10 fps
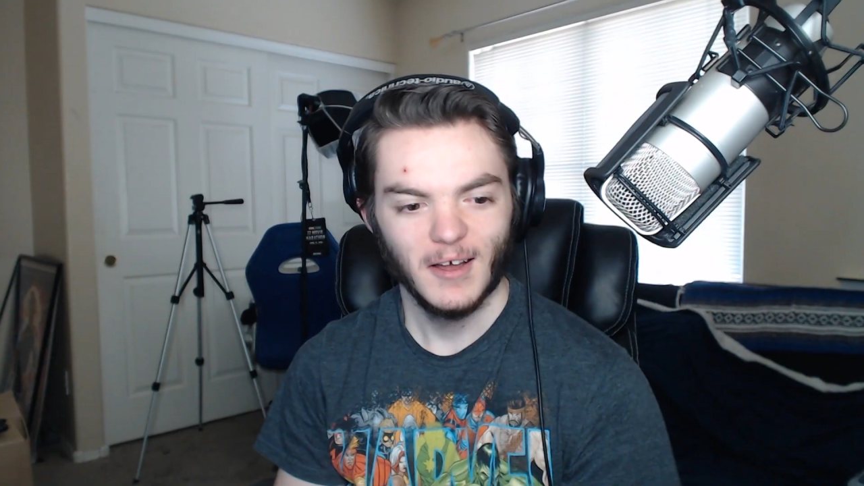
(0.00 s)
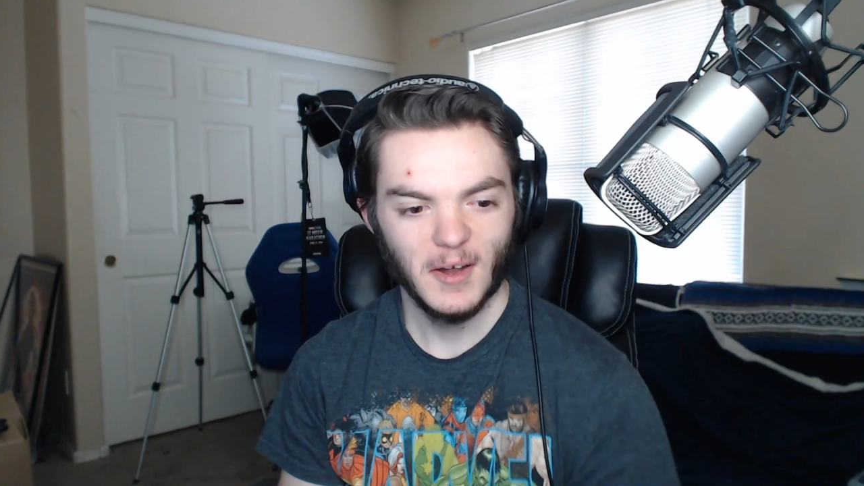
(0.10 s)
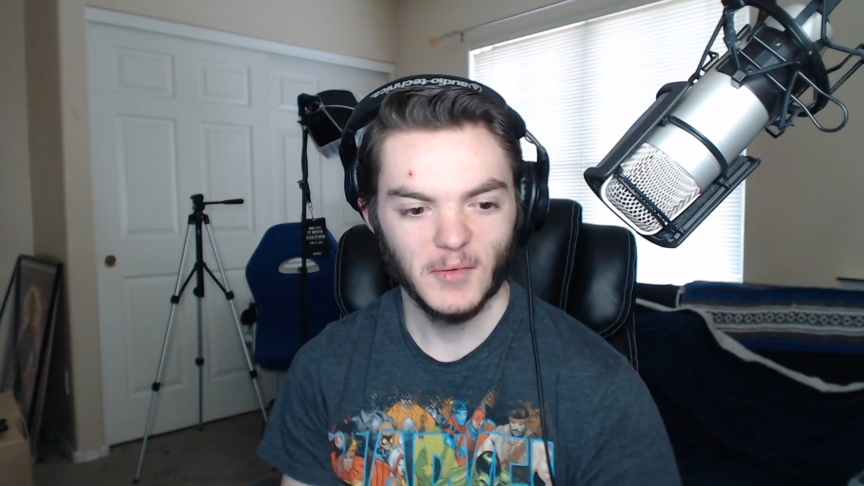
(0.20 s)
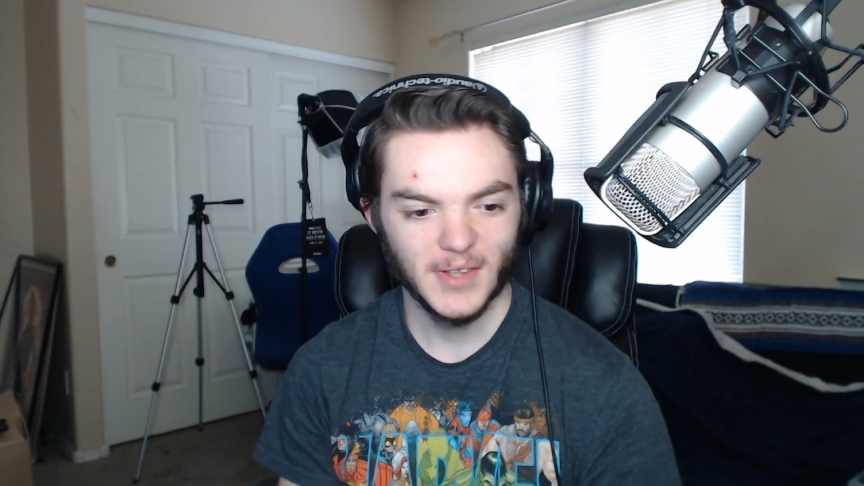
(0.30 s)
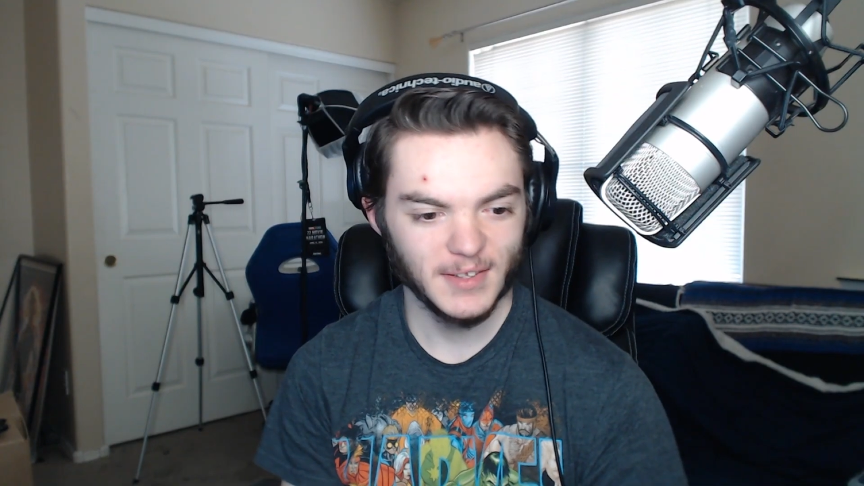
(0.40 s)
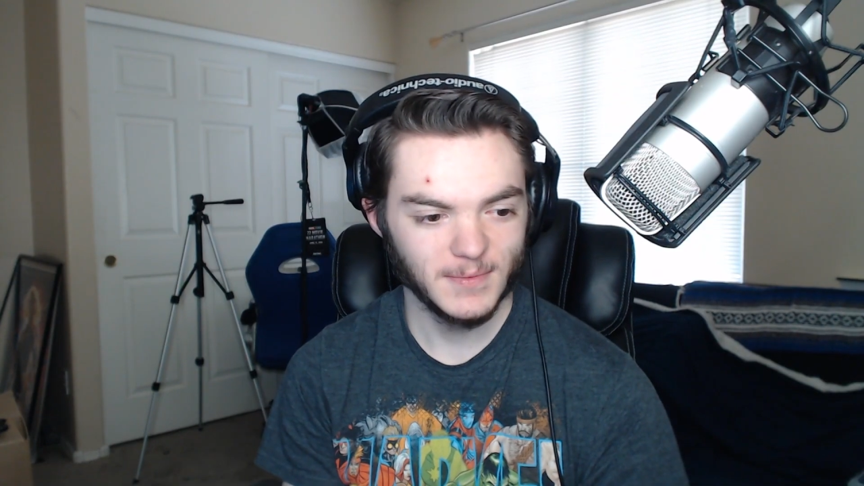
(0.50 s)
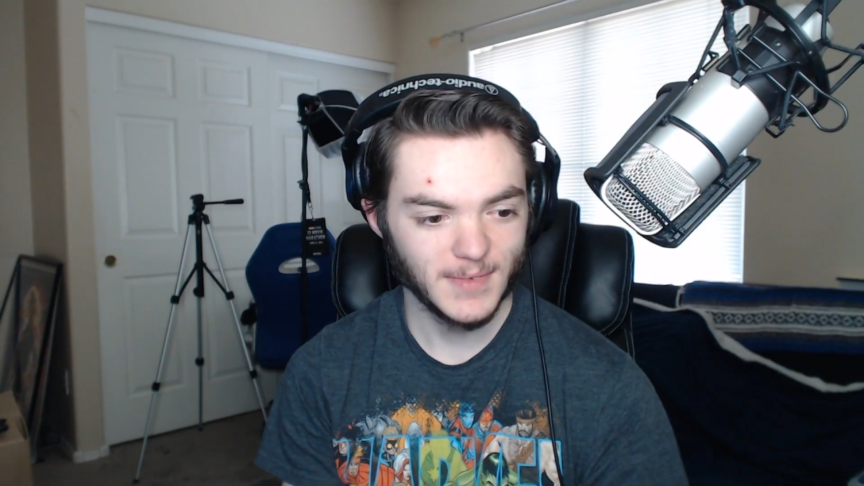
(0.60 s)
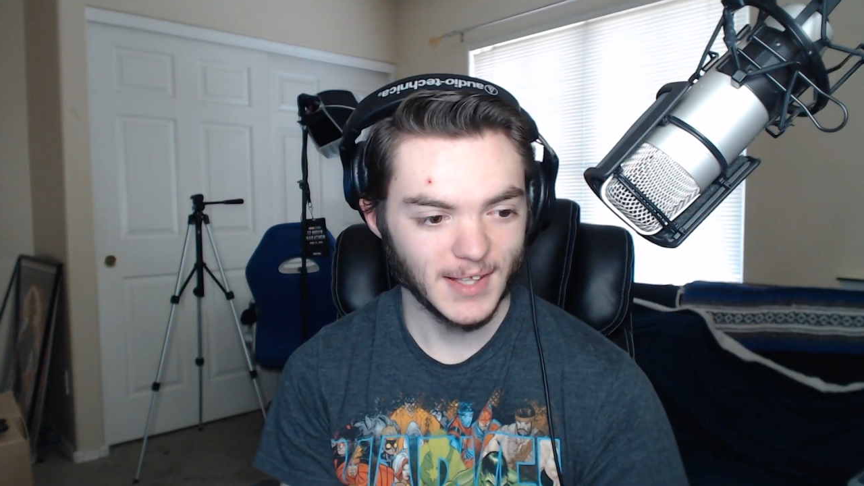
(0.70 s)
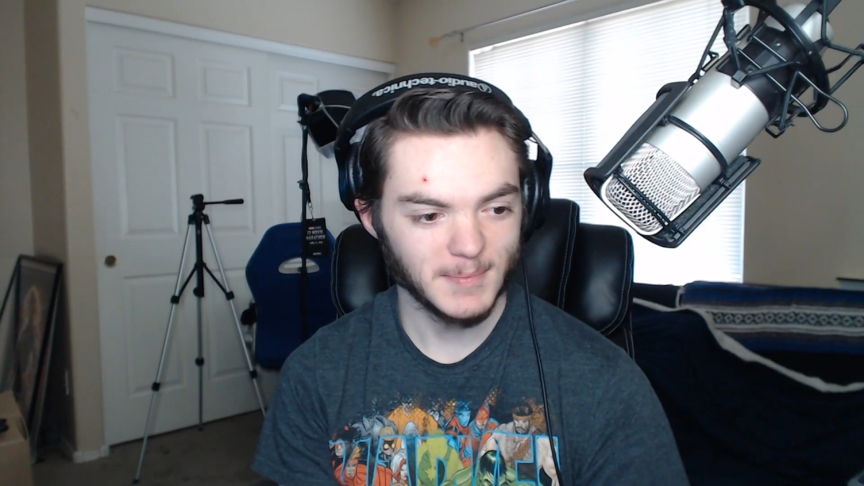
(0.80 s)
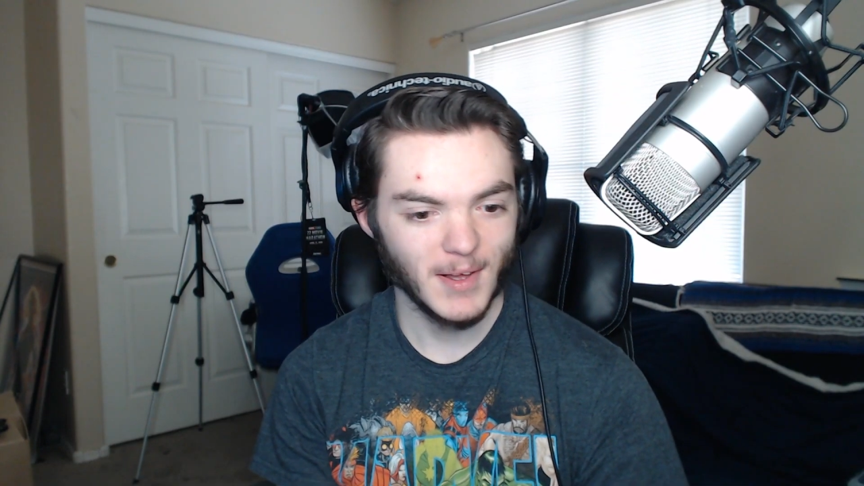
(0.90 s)
All right, well
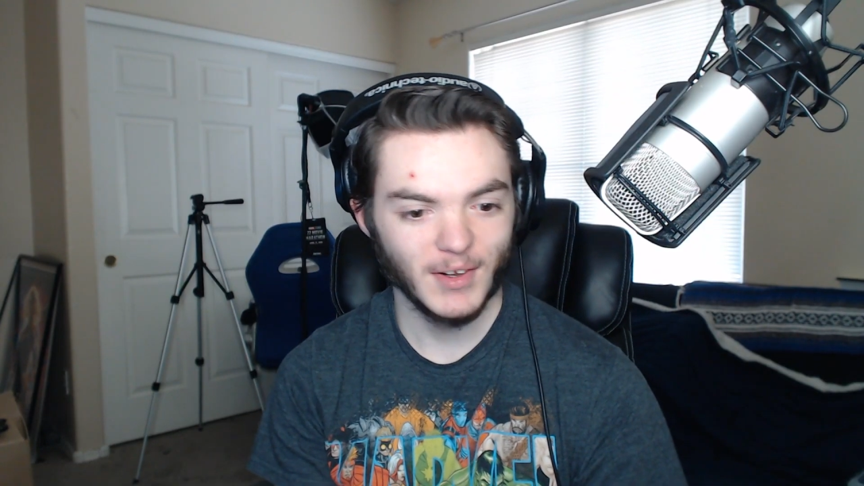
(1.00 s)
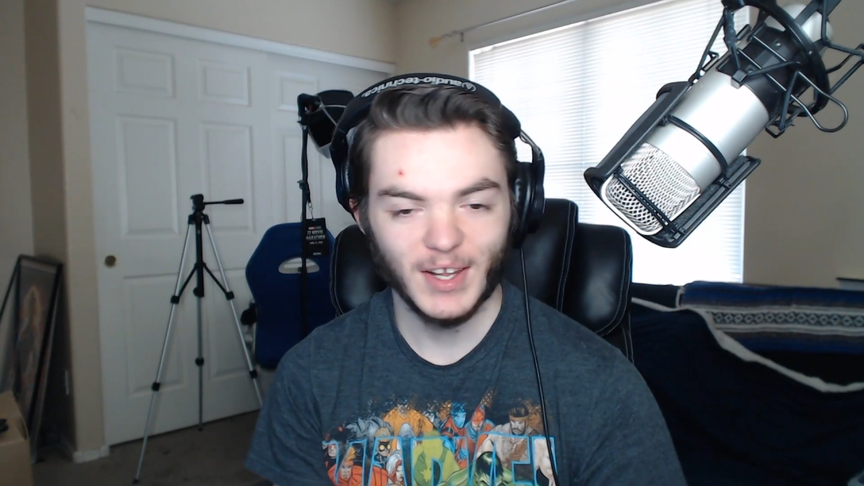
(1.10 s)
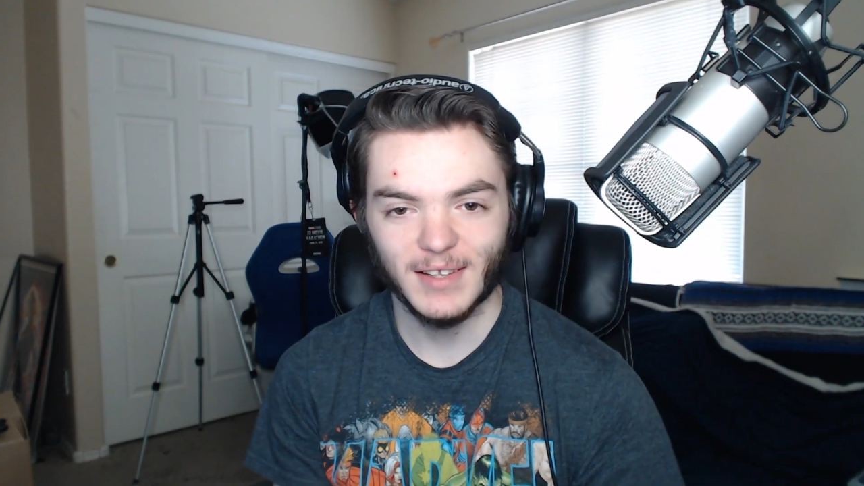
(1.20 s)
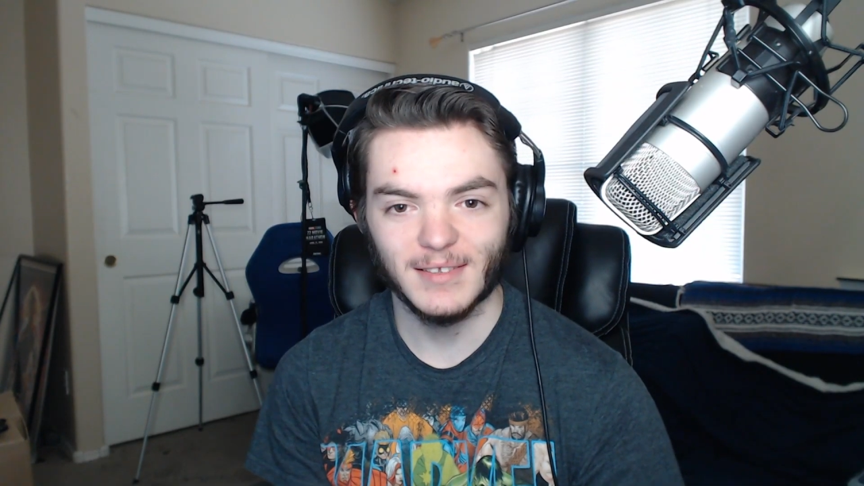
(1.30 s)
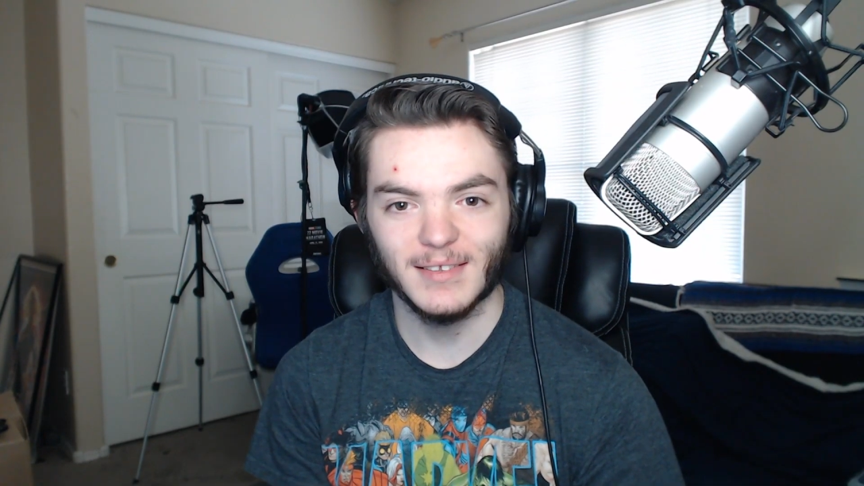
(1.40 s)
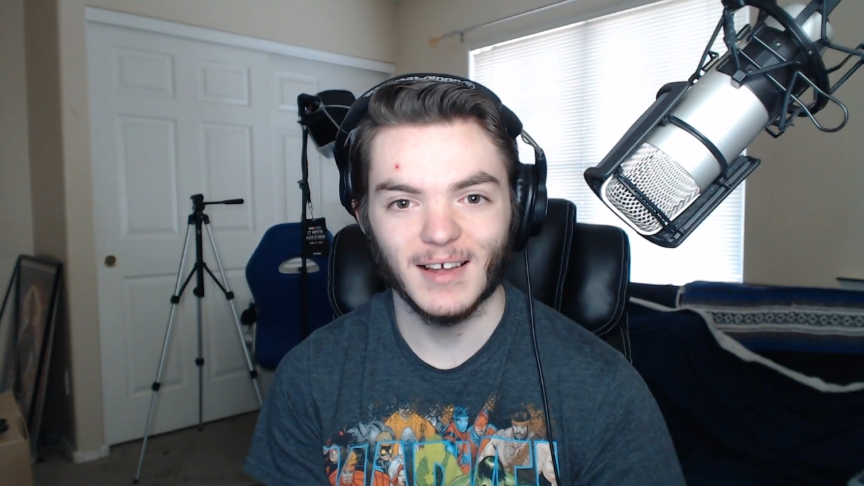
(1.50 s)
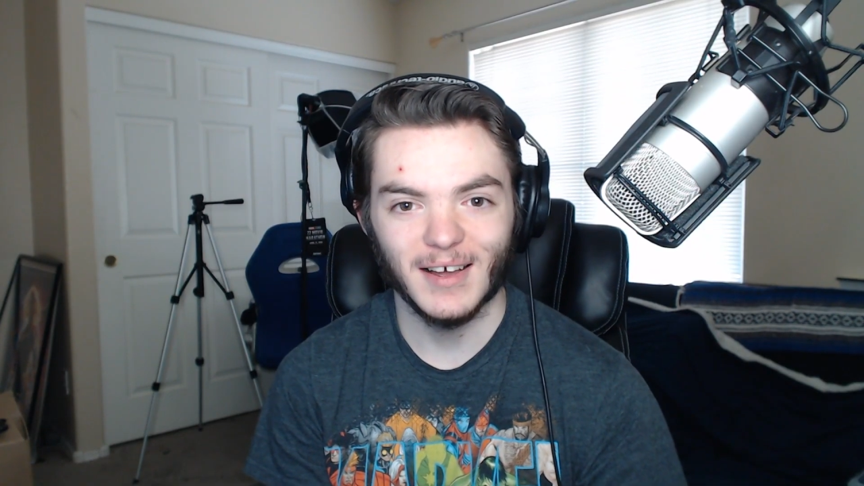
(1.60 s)
that that's about it.